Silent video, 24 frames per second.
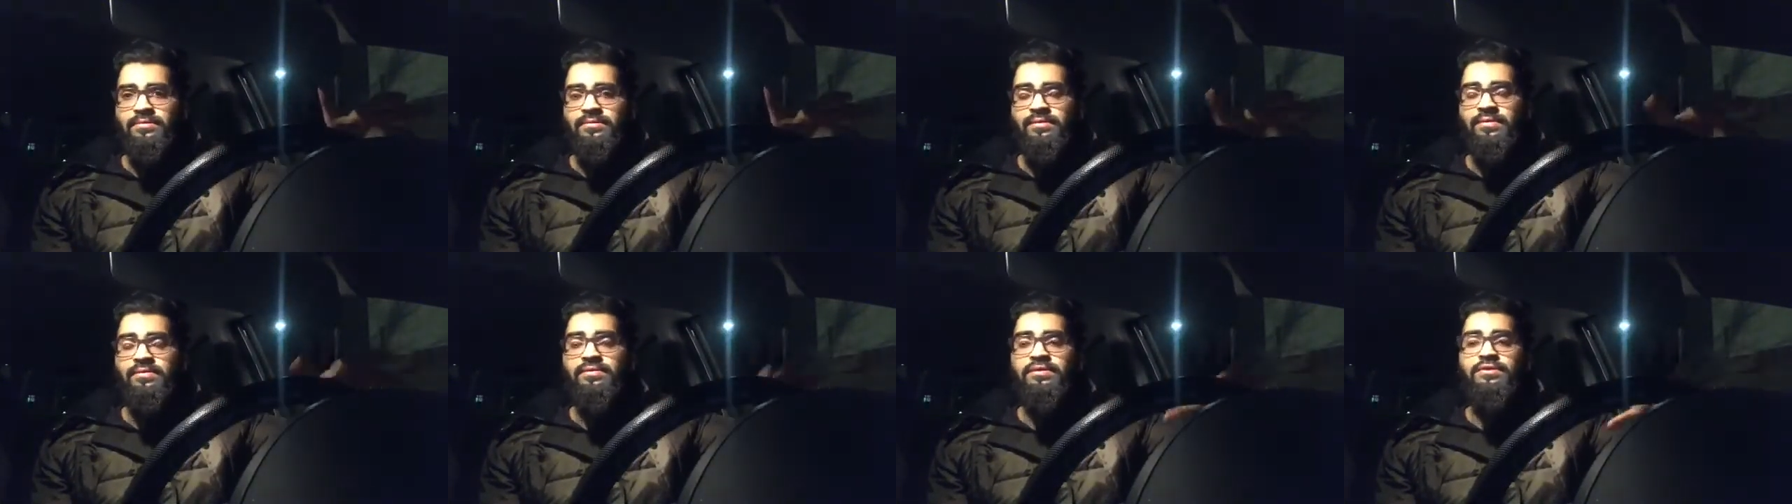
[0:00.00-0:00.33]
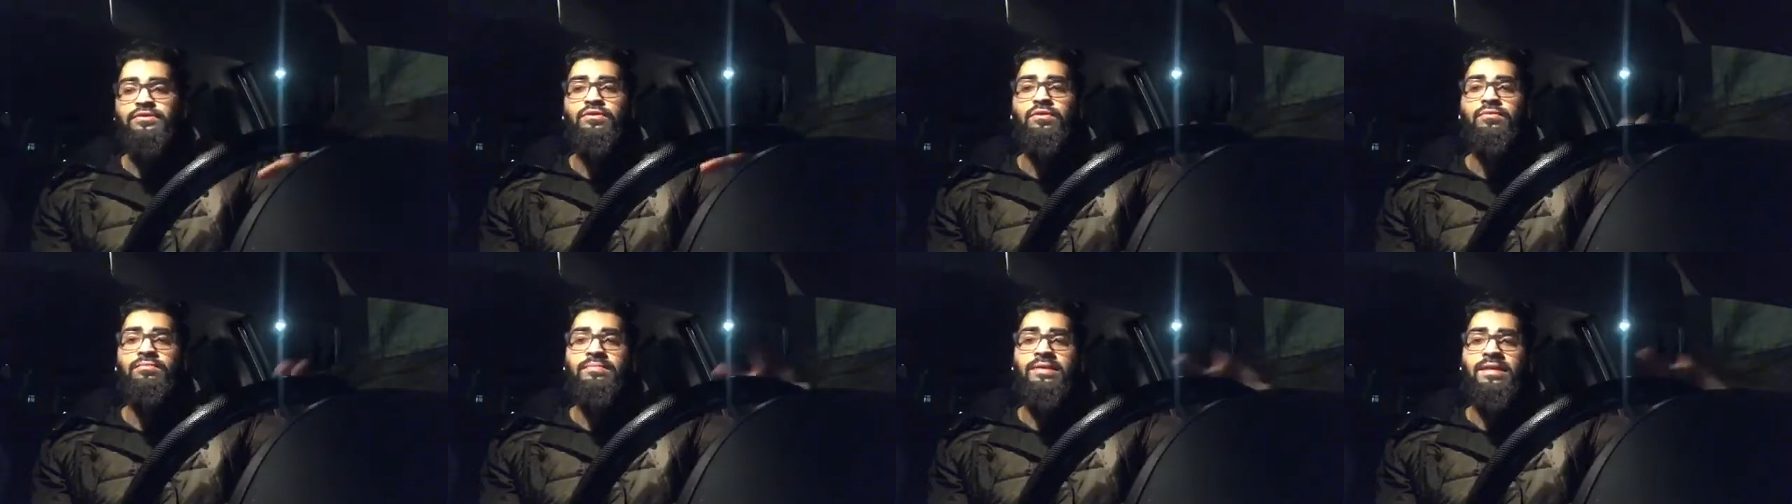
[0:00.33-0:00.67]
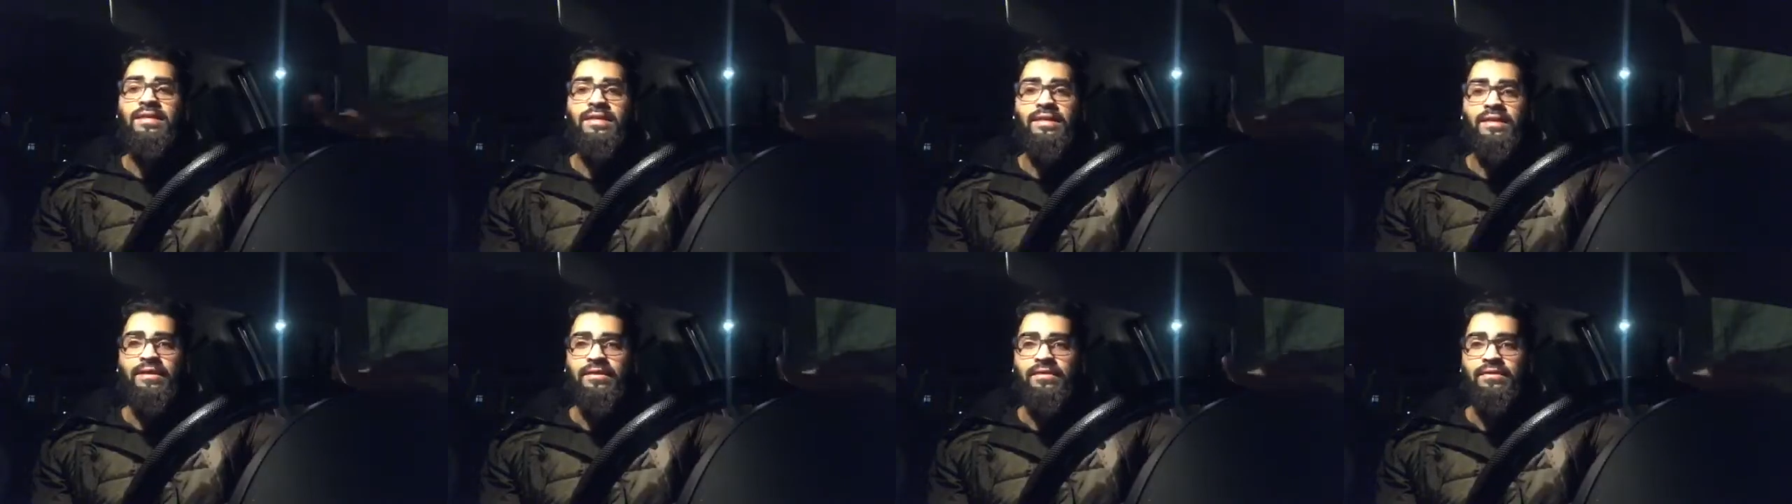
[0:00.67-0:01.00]
there is no
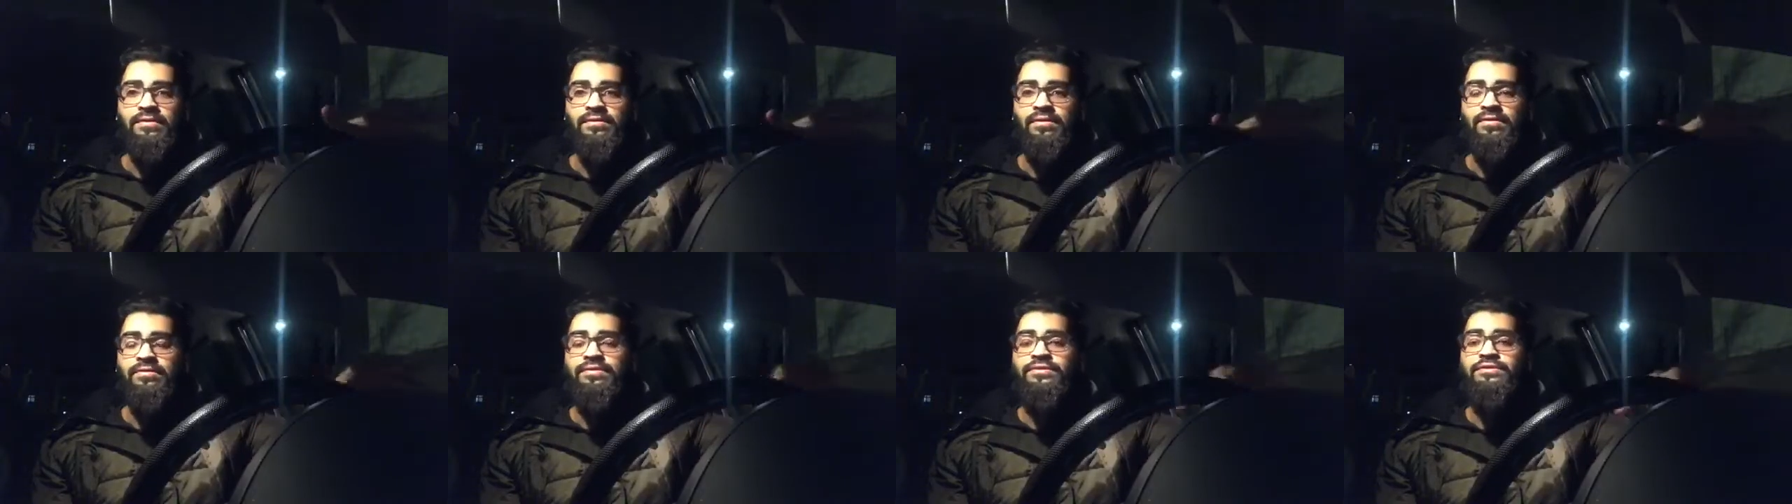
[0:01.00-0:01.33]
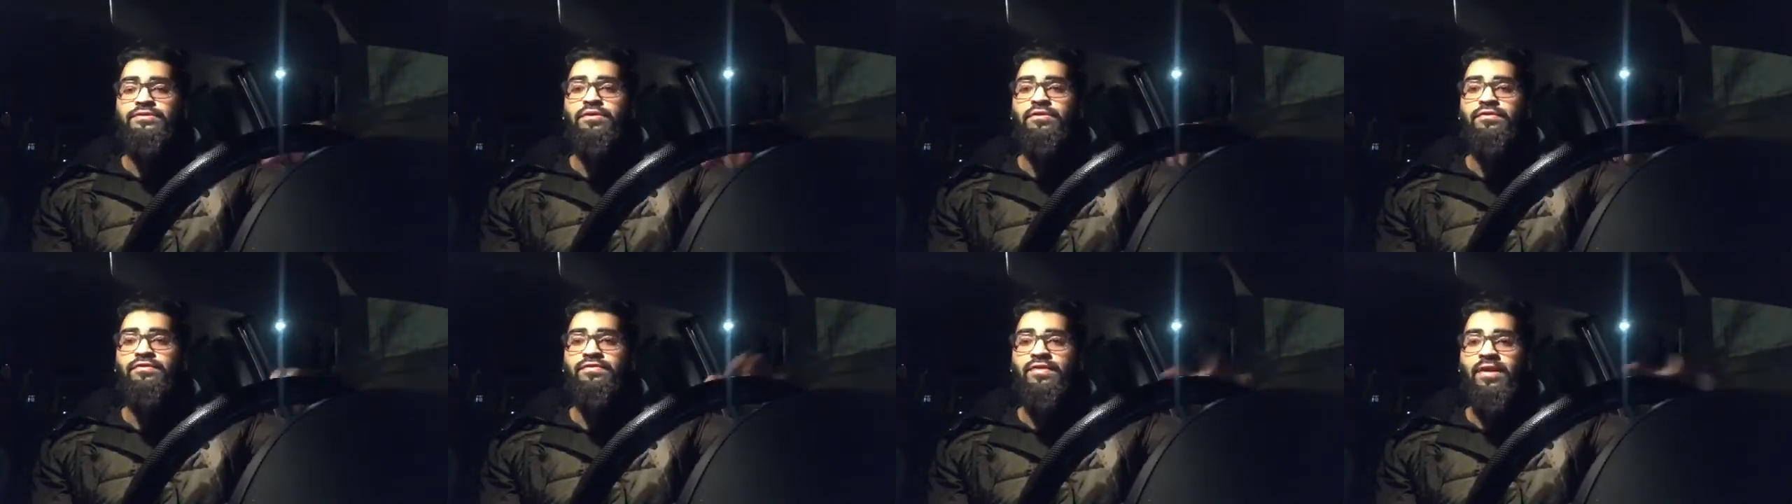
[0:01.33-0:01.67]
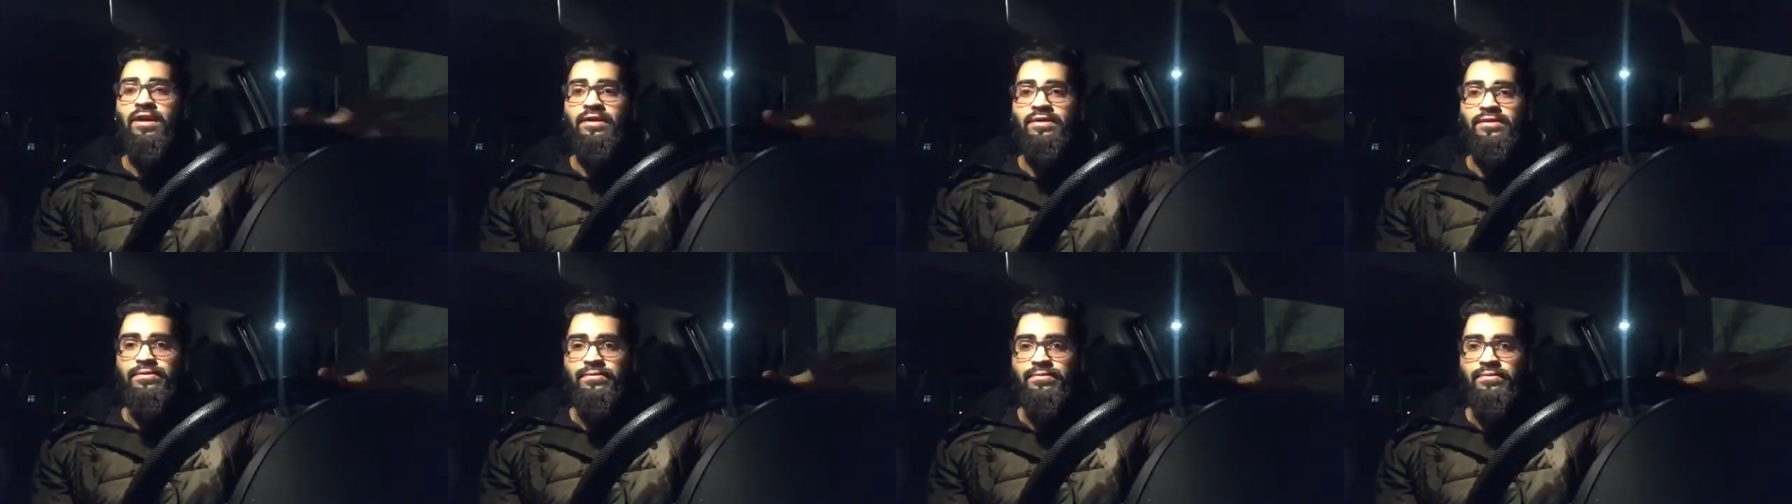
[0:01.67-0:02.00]
meaning, there is no
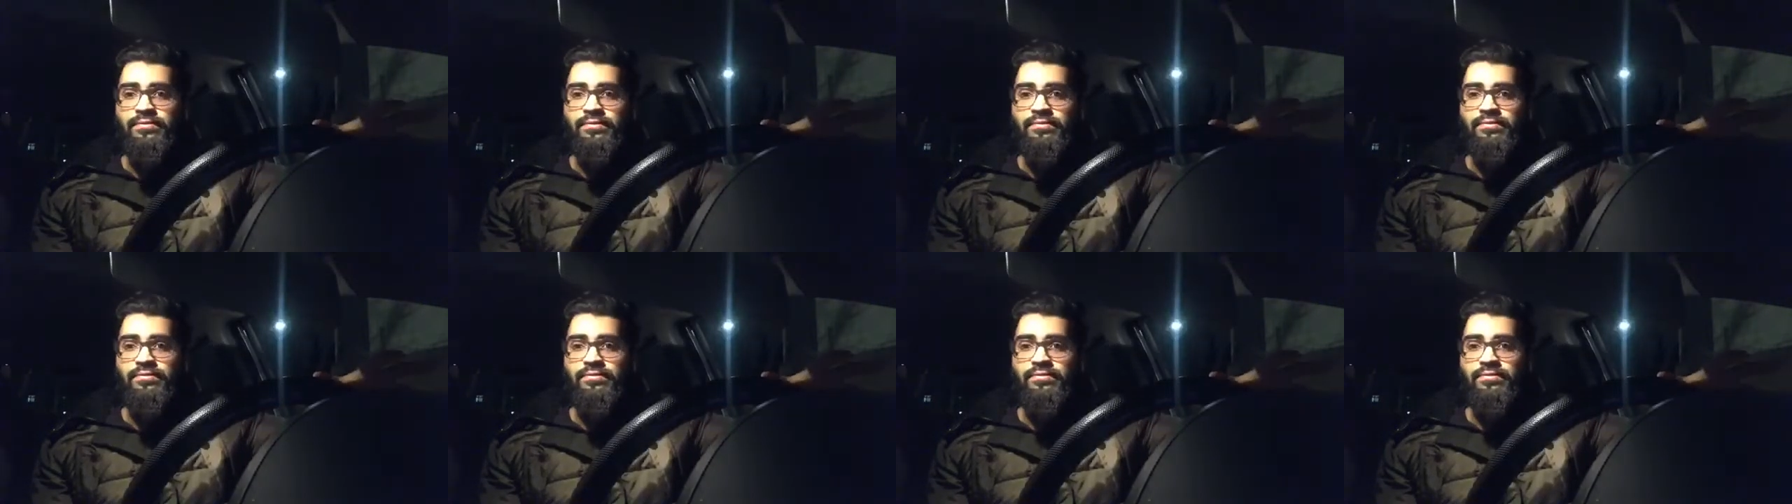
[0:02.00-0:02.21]
value,